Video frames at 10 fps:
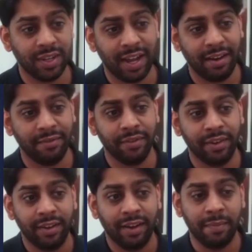to have
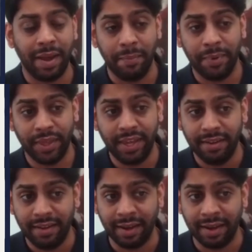empathy